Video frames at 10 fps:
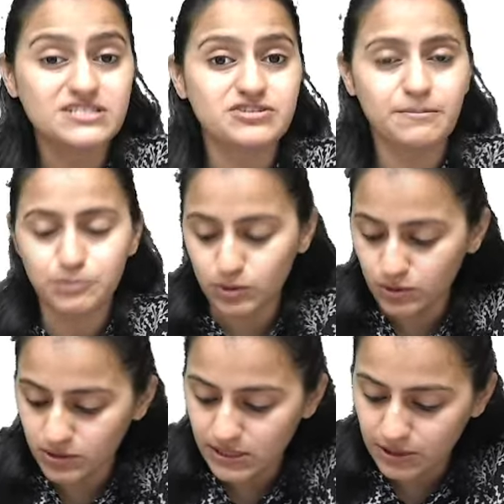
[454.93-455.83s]

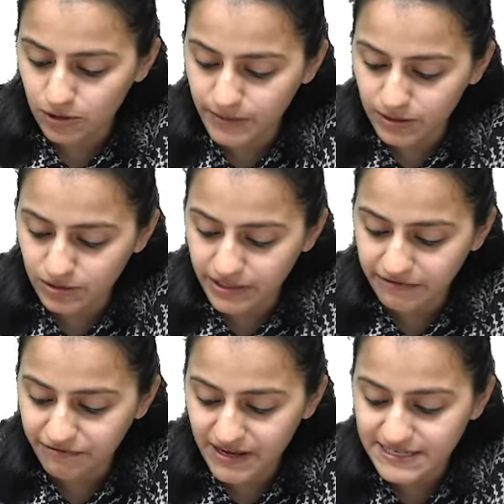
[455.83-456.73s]
streptococcal
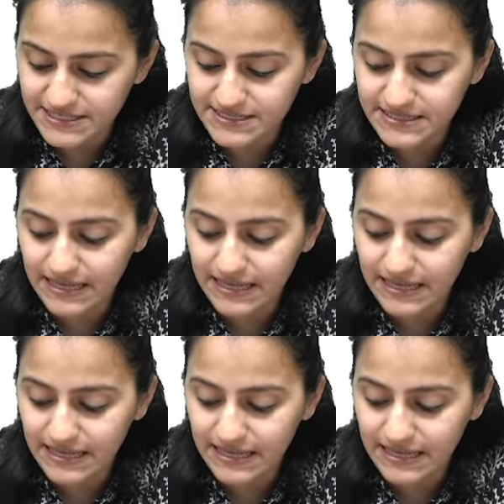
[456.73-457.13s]
glomerulonephritis